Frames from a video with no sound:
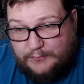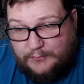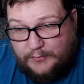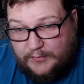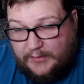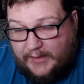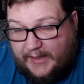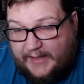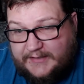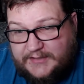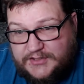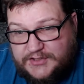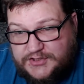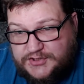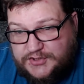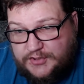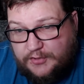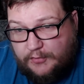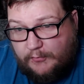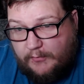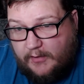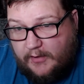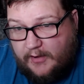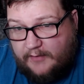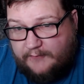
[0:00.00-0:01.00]
would like to
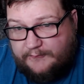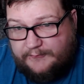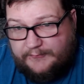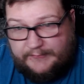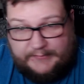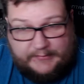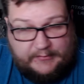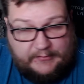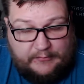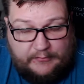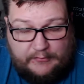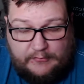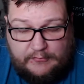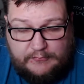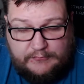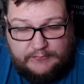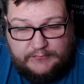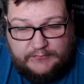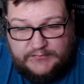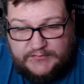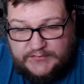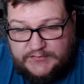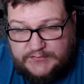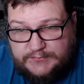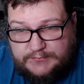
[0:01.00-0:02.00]
show off? If you do,
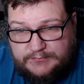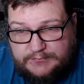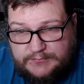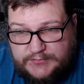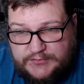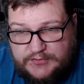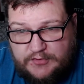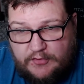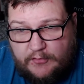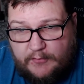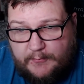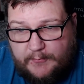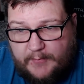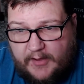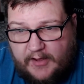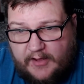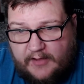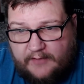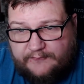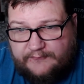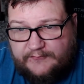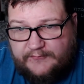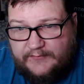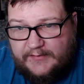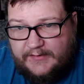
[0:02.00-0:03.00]
sh show them
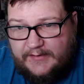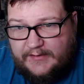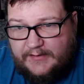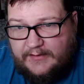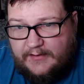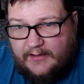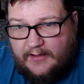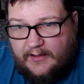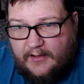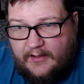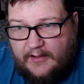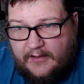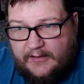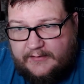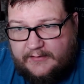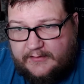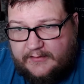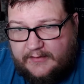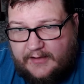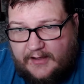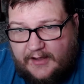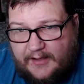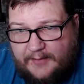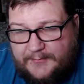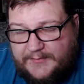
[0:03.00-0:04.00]
off uh, in the
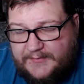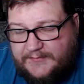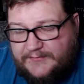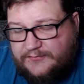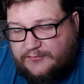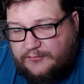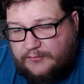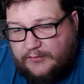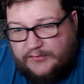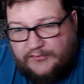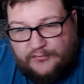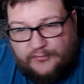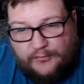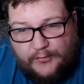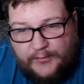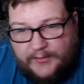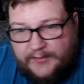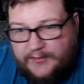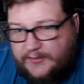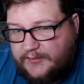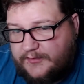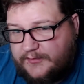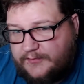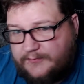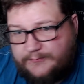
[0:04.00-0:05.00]
comments or on
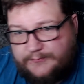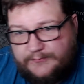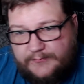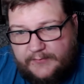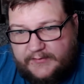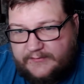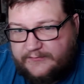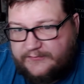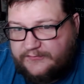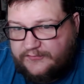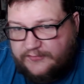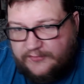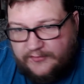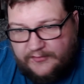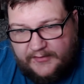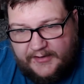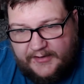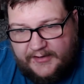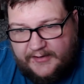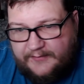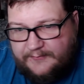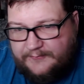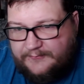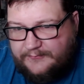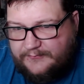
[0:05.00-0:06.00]
Twitter,
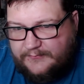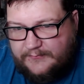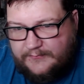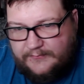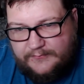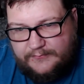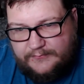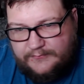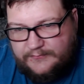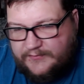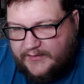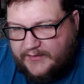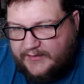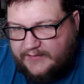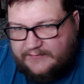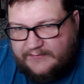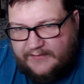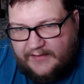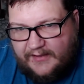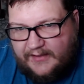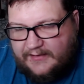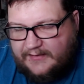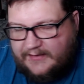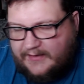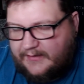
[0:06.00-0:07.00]
Instagram,
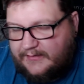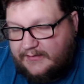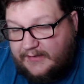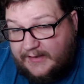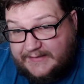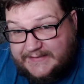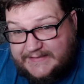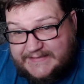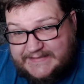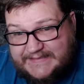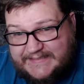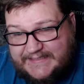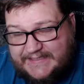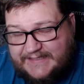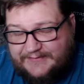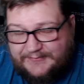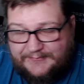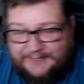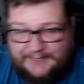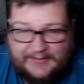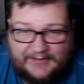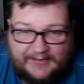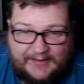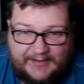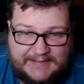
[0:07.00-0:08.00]
TikTok. I'd like to see
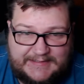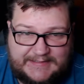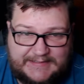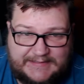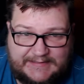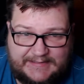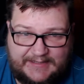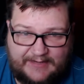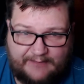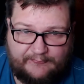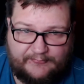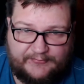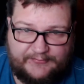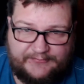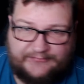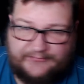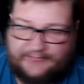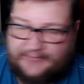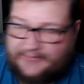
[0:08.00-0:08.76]
them. I like definitely